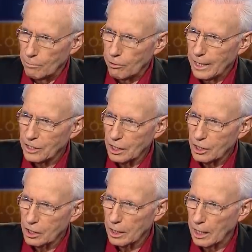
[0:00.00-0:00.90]
The
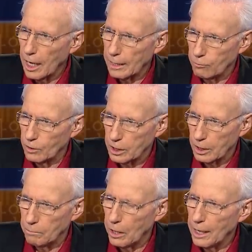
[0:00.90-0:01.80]
presence of God was
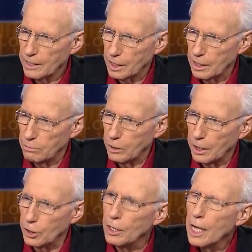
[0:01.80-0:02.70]
deposited
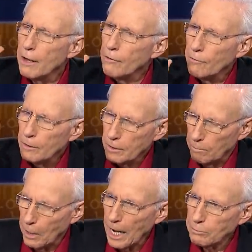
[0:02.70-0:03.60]
upon you. Yes. The
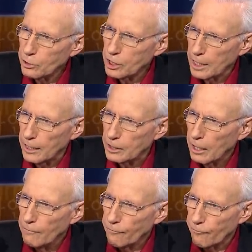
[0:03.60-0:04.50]
Bible says,
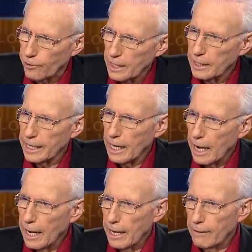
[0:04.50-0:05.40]
freely
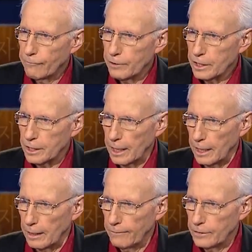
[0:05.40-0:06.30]
I have
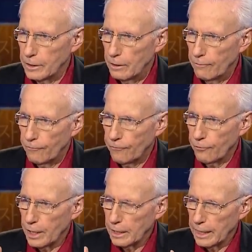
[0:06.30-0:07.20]
received,
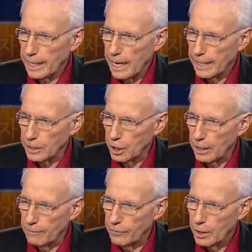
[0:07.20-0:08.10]
freely I
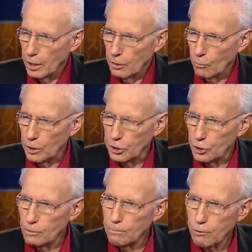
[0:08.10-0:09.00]
give. Would
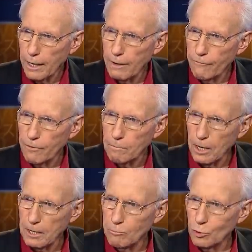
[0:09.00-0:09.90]
you pray for
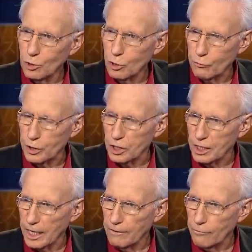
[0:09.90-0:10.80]
people to
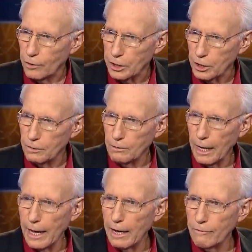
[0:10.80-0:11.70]
receive what you
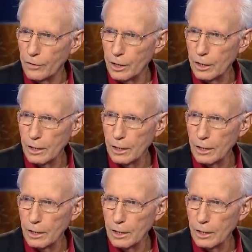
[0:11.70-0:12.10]
have?